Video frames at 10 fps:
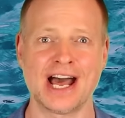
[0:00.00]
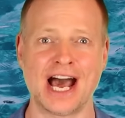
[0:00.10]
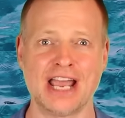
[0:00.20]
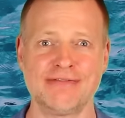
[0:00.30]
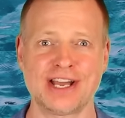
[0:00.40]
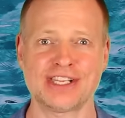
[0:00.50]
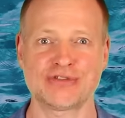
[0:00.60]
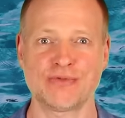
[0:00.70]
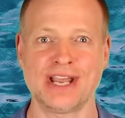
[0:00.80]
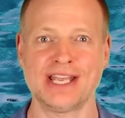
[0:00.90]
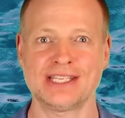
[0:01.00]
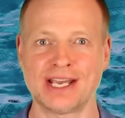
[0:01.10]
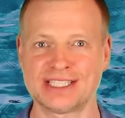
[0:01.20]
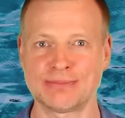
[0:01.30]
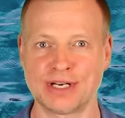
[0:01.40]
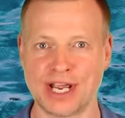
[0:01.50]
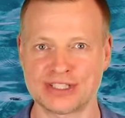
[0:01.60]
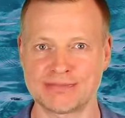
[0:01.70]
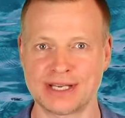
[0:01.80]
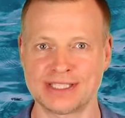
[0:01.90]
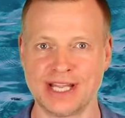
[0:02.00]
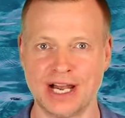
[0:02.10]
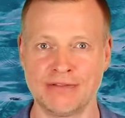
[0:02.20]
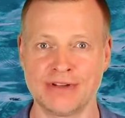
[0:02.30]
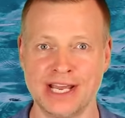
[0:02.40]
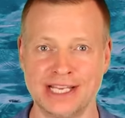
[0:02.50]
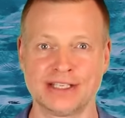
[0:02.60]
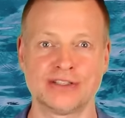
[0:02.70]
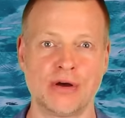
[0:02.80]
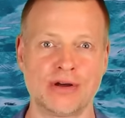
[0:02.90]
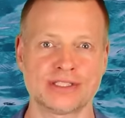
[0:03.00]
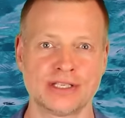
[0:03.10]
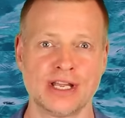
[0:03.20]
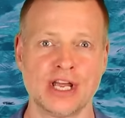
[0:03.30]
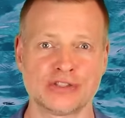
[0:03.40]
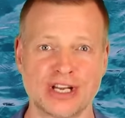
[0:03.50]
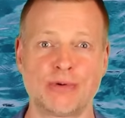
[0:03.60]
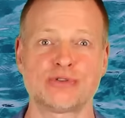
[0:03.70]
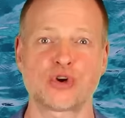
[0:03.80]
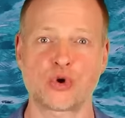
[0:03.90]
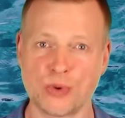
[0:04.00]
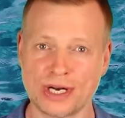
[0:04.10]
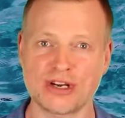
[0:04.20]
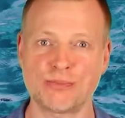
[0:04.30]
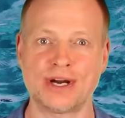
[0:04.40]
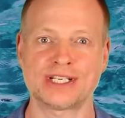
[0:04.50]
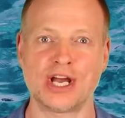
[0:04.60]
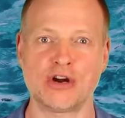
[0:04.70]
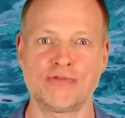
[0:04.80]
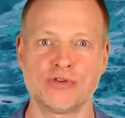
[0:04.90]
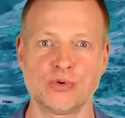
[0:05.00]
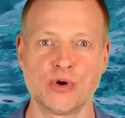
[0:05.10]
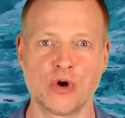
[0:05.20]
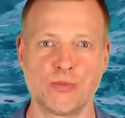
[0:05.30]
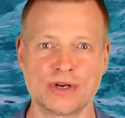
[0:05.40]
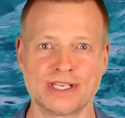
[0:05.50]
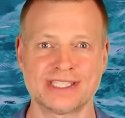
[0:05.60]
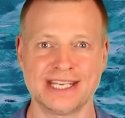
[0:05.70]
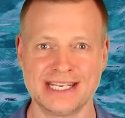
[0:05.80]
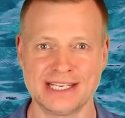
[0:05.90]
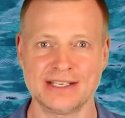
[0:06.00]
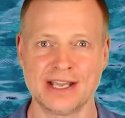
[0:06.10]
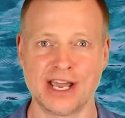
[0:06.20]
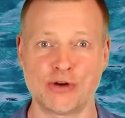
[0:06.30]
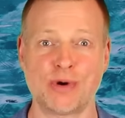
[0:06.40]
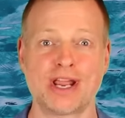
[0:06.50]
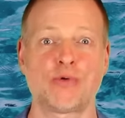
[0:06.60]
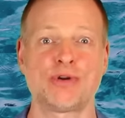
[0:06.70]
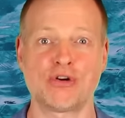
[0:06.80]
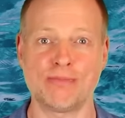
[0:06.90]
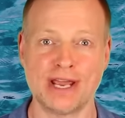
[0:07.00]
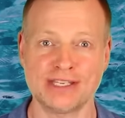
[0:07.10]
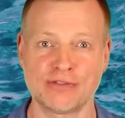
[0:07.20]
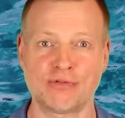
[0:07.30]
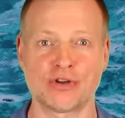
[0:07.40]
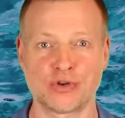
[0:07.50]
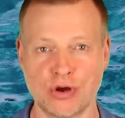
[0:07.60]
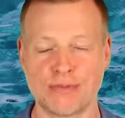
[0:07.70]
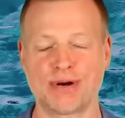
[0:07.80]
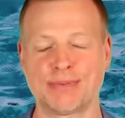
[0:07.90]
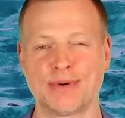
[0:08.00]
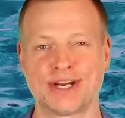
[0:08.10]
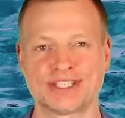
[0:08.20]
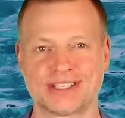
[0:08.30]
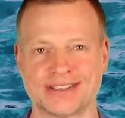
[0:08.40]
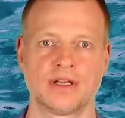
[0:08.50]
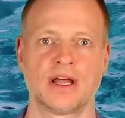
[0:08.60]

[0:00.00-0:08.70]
I've gone through the entire simulation myself and endorse it, so I want to quickly break down for you what is in it and why I recommend it for your preparation.